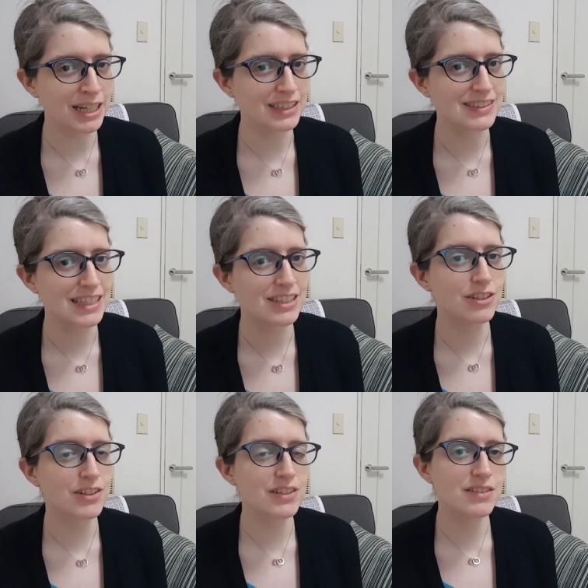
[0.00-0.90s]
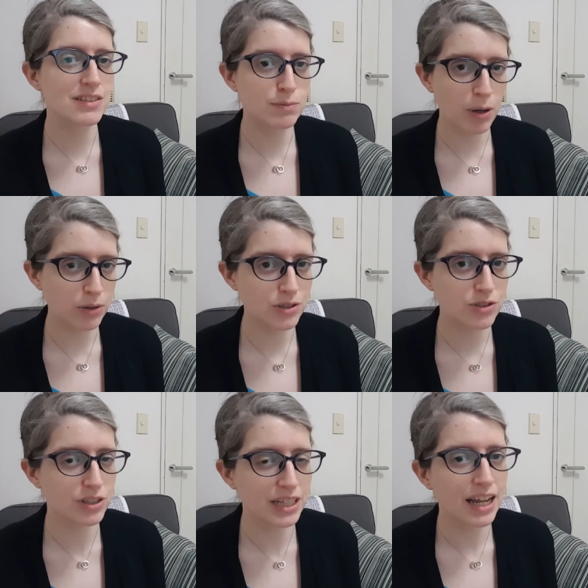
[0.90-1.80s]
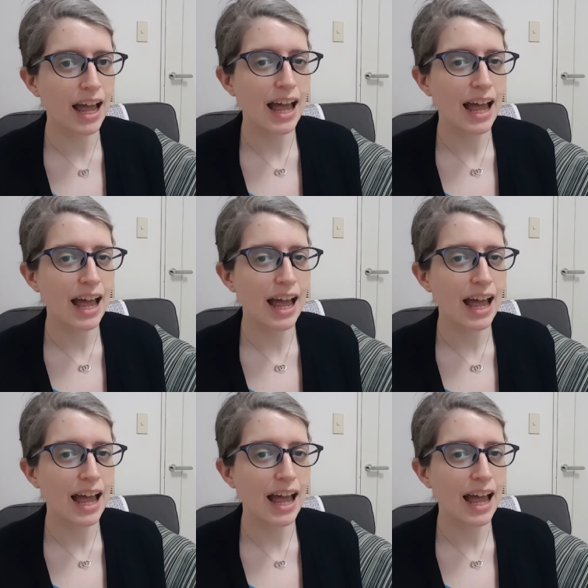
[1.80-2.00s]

Alexander. This is poetry